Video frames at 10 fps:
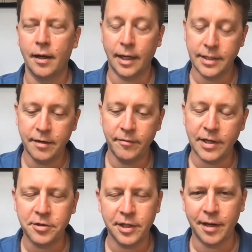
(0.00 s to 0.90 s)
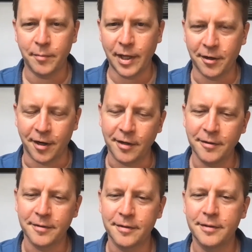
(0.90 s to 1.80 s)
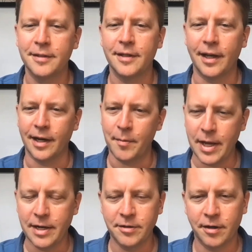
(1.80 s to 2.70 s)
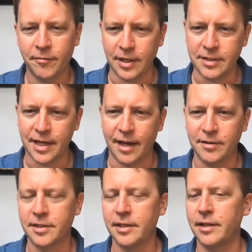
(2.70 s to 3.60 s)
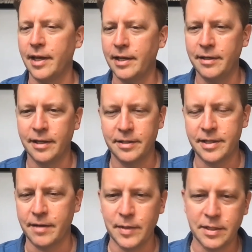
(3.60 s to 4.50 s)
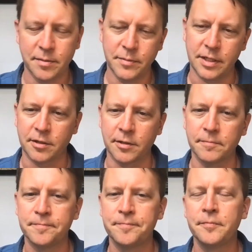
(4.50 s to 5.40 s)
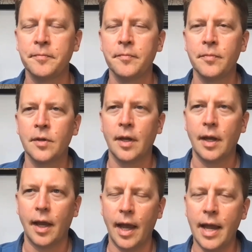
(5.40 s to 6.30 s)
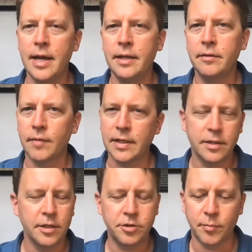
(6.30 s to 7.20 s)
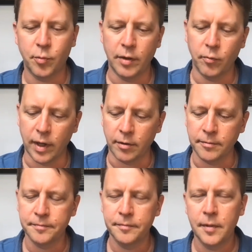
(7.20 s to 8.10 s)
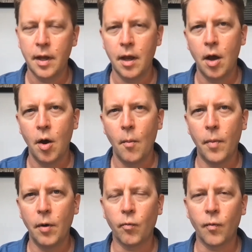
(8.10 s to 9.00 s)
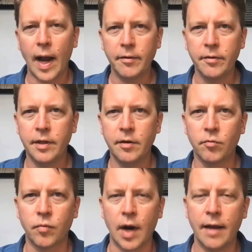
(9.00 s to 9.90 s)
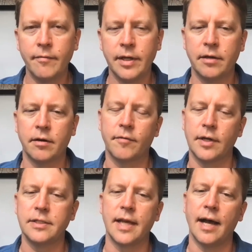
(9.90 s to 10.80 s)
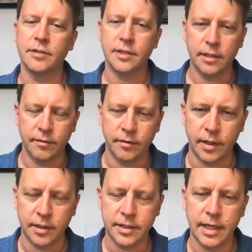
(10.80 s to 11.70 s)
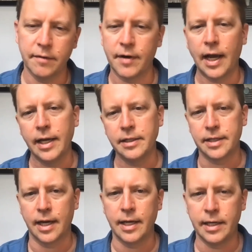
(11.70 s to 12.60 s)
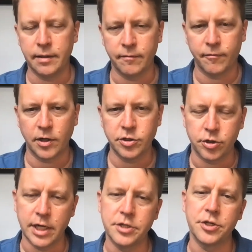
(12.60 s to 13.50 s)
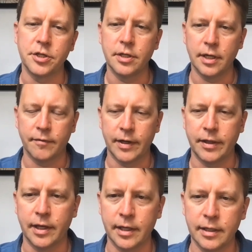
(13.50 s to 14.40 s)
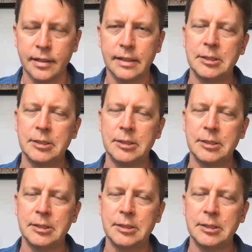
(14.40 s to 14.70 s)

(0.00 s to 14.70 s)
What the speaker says: I did eventually get my car, and I made it to our friend's house, and they had saved me some dinner. And the rest of the trip went well. But rather than arriving at our friend's house in a state of high anxiety and frustration and everything,